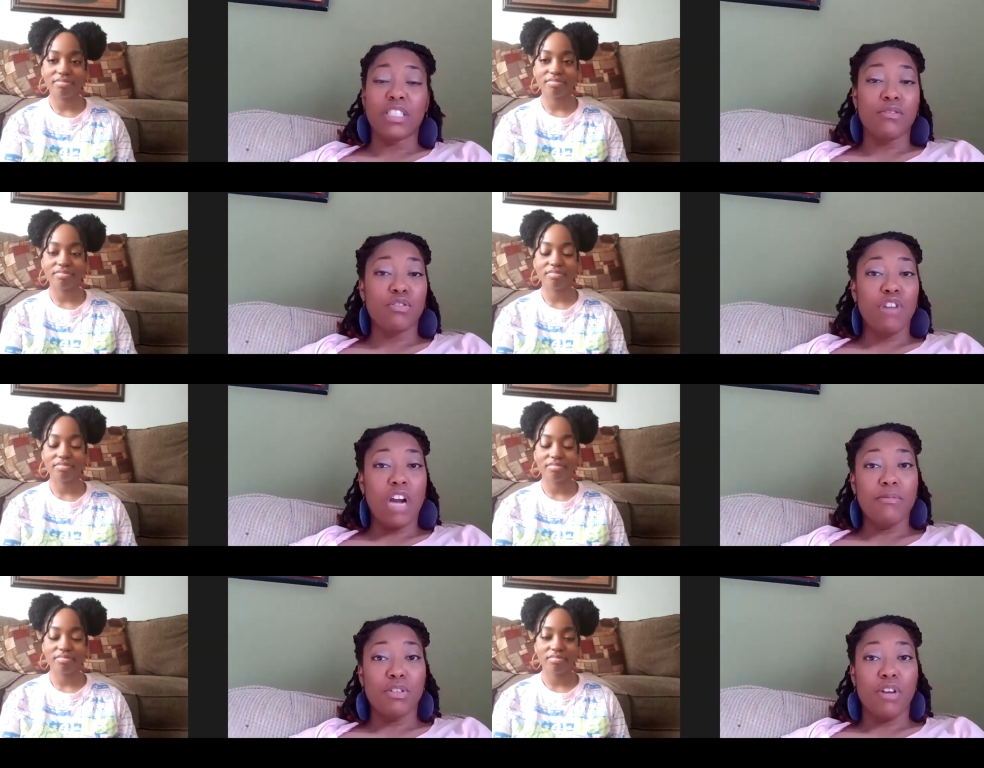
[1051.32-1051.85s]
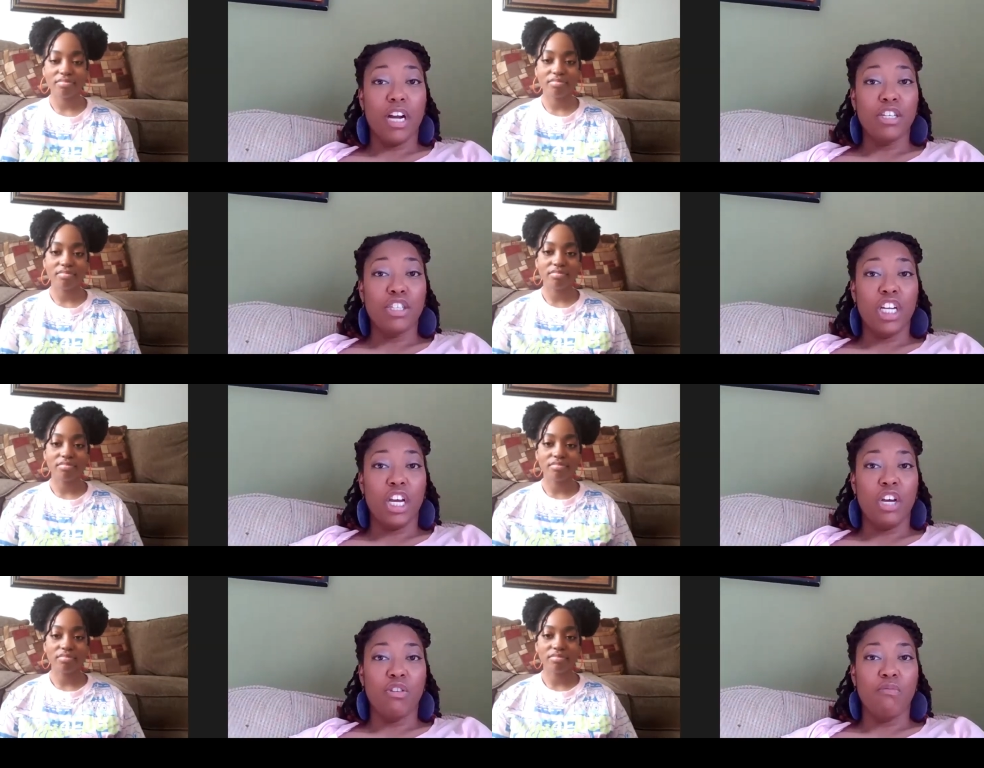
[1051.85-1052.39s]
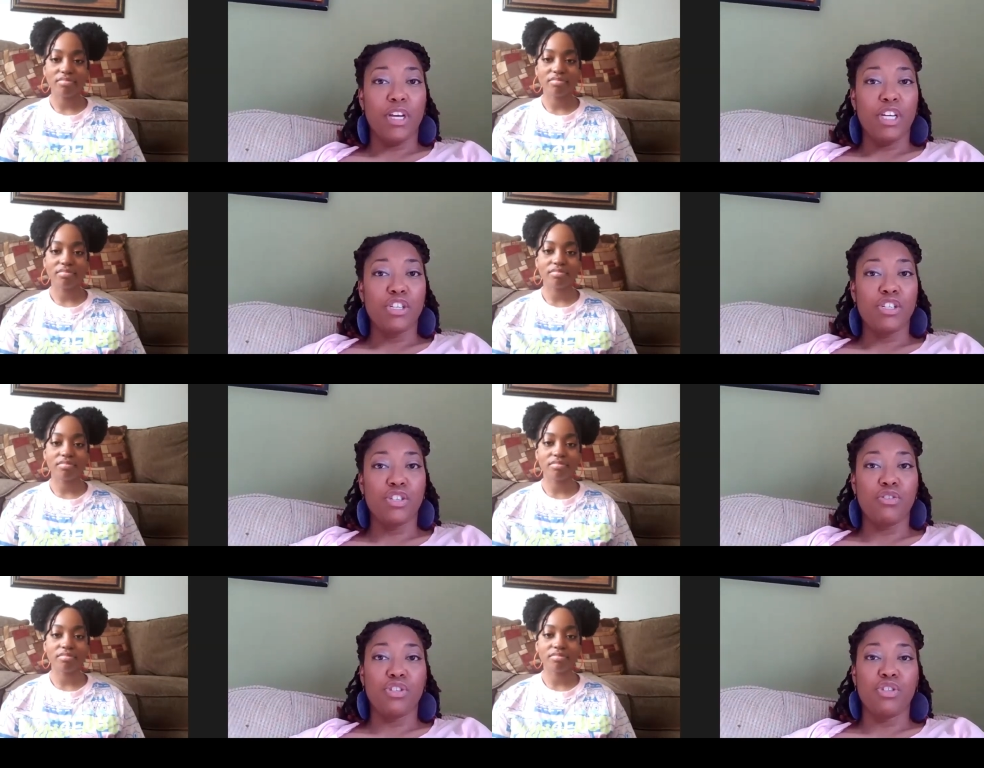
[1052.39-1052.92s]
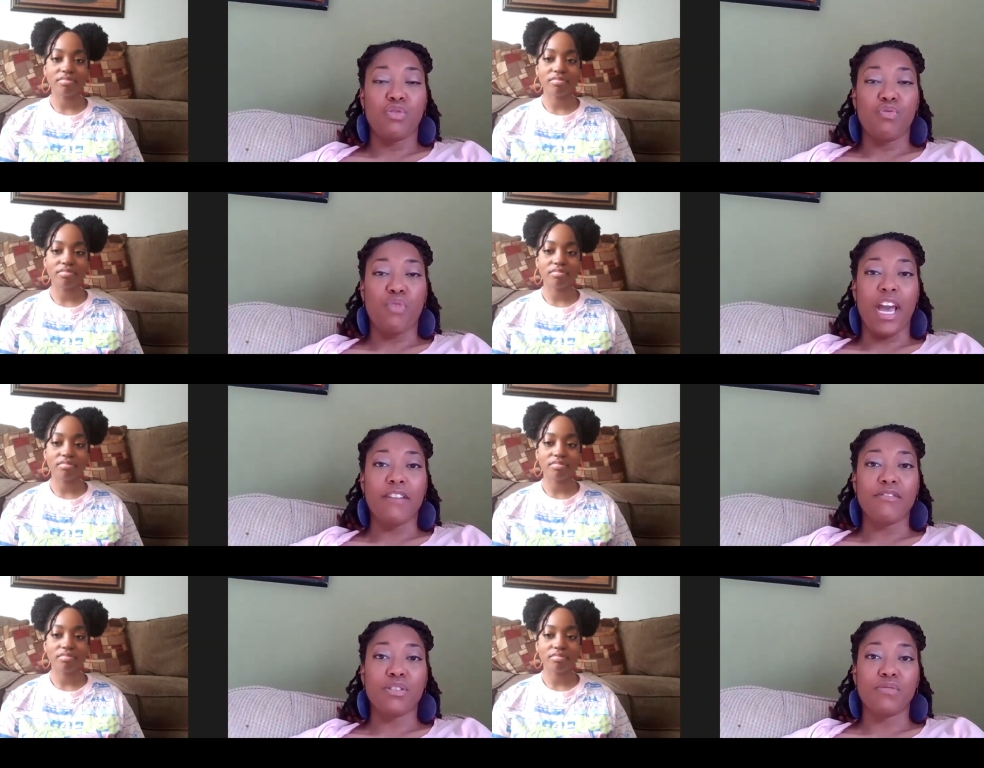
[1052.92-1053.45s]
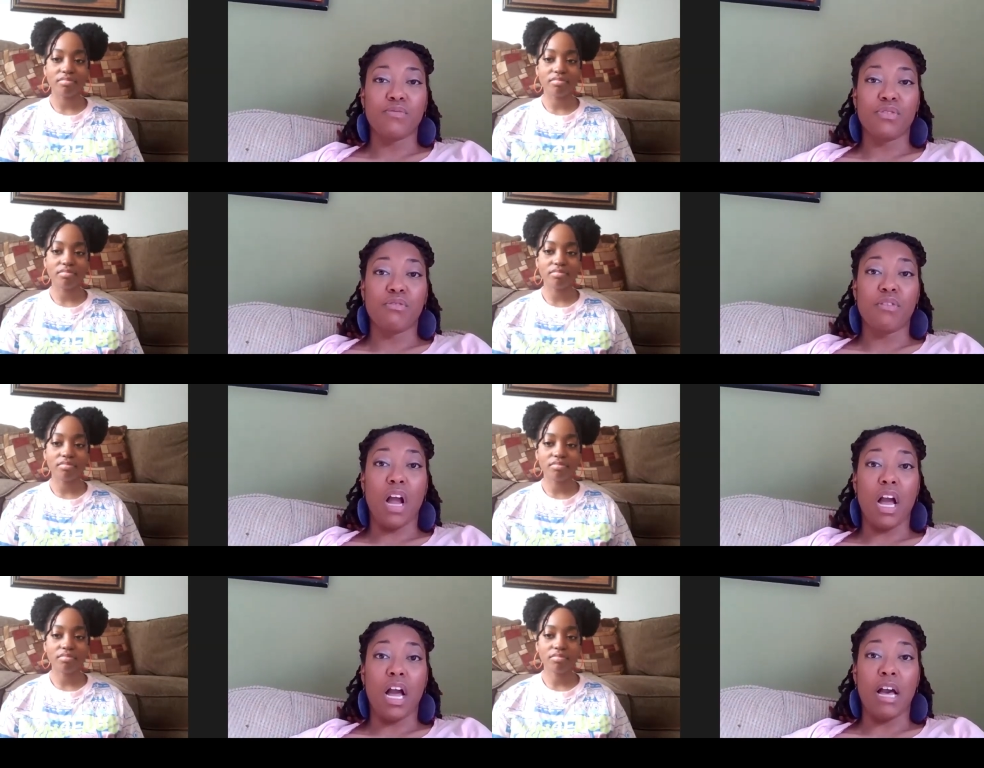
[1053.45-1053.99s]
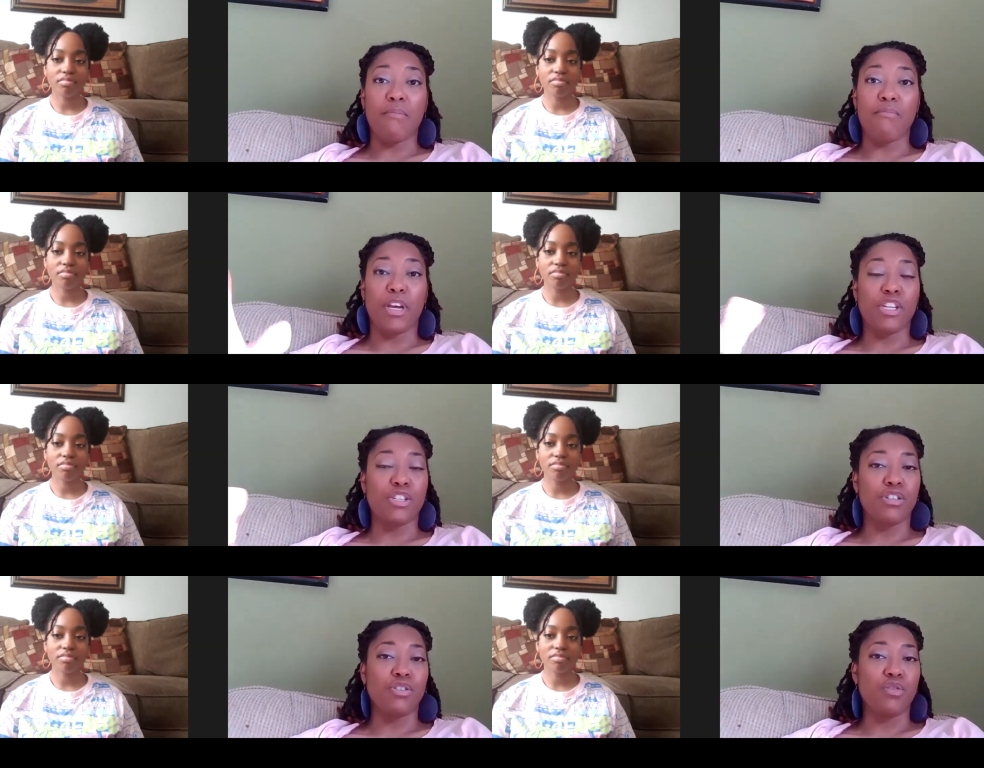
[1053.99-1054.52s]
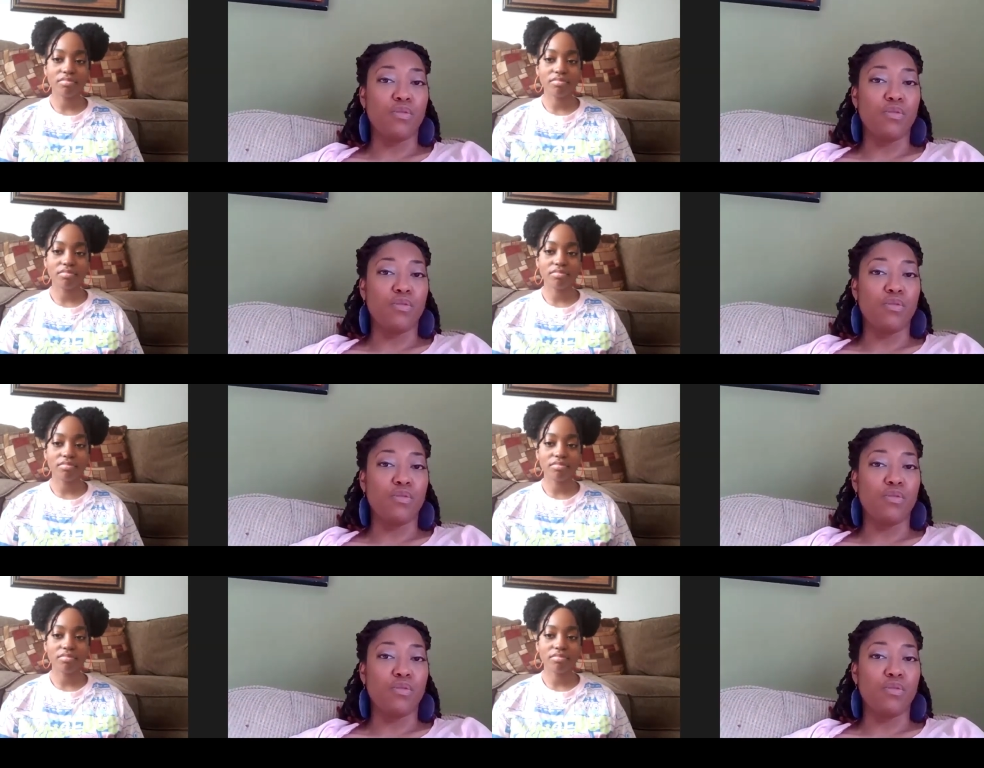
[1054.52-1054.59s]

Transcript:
Speaker 1: subscribed to our channel, make sure that you have subscribed. Make sure